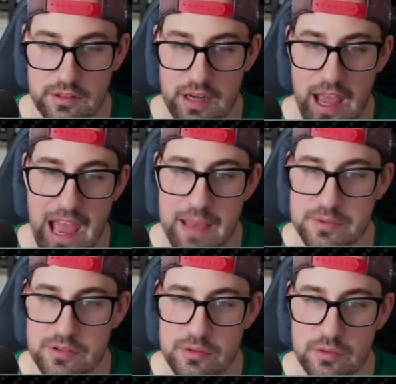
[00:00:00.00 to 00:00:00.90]

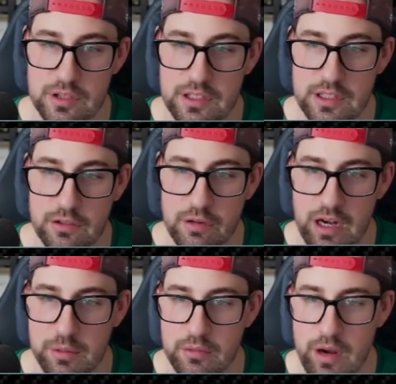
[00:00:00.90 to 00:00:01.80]
Absolutely
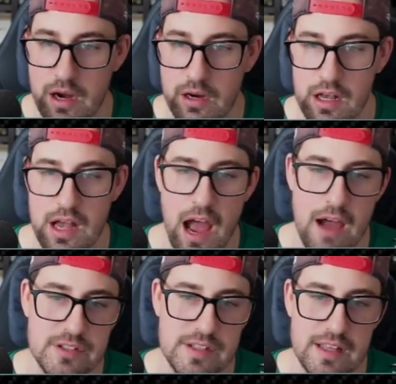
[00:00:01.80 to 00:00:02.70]
incredibly rare.
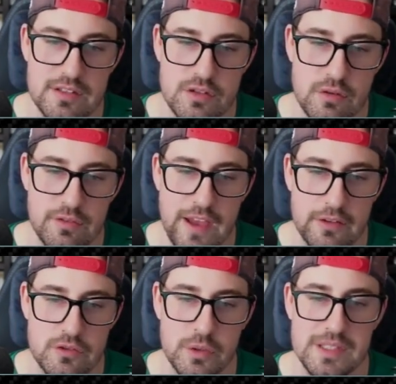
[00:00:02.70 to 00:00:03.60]
Obviously, that's due to the fact
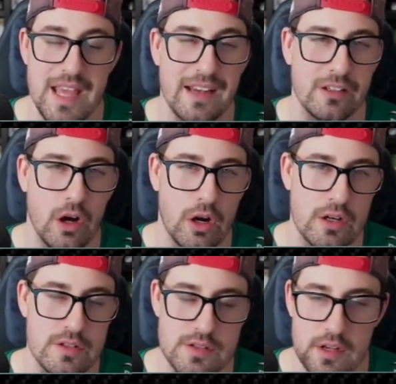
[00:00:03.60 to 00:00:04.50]
there's only 10
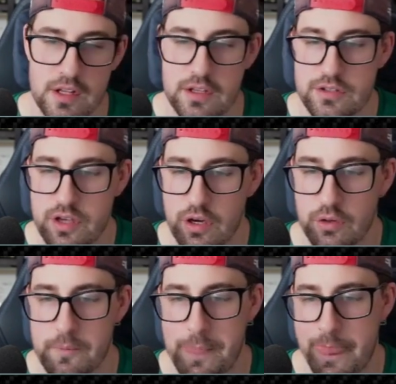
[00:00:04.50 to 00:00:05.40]
cards. So,
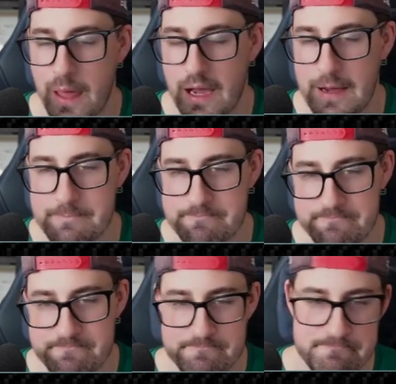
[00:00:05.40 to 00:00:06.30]

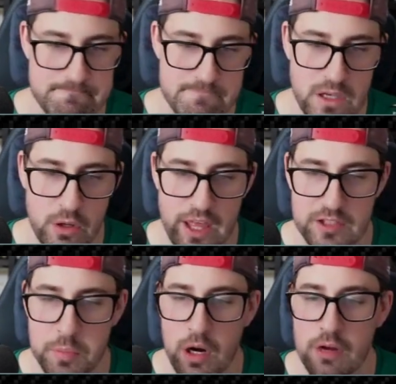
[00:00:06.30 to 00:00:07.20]
that's
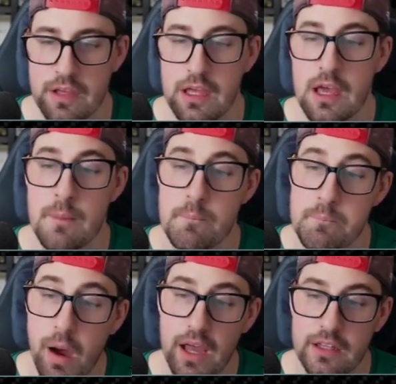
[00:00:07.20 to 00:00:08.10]
part of it.
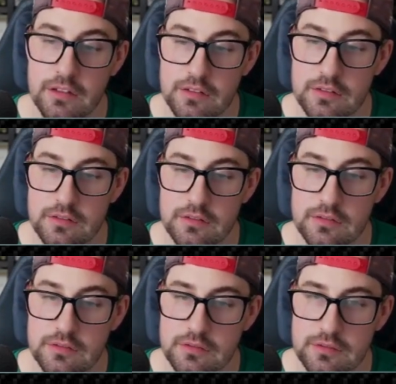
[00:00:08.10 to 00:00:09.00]
But
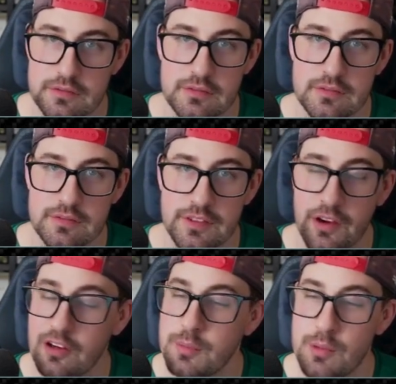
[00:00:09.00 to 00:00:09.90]
they're
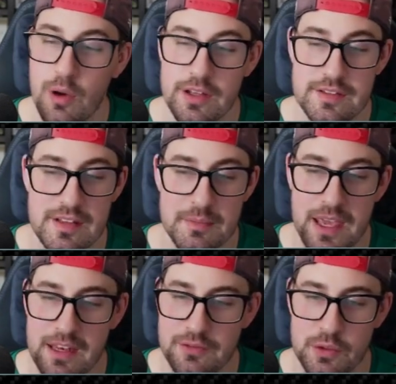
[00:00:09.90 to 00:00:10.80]
going to be ones that,
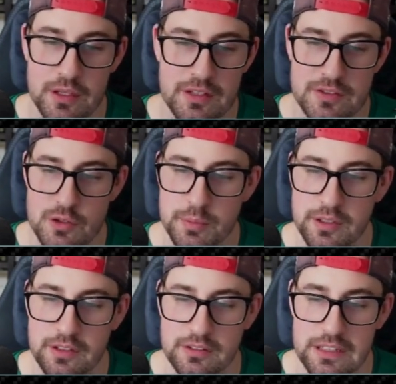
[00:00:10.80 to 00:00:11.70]
man, if you hit a
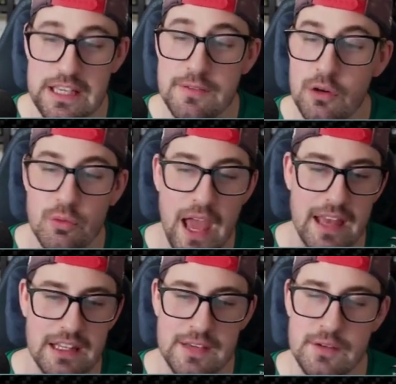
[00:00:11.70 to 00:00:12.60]
super, even a
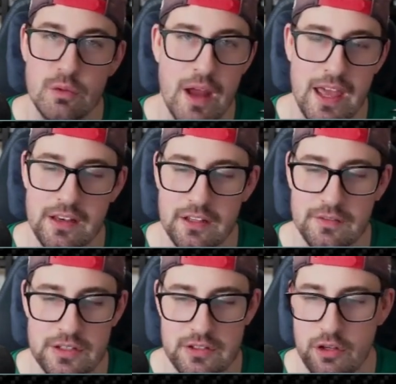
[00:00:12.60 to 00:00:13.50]
red of
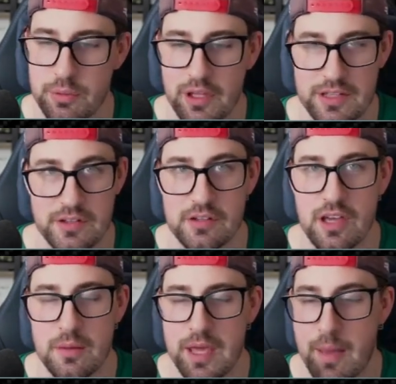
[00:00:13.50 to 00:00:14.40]
these turn up the lights are
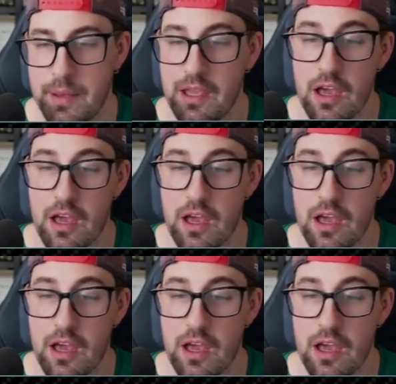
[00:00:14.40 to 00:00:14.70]
going to be epic.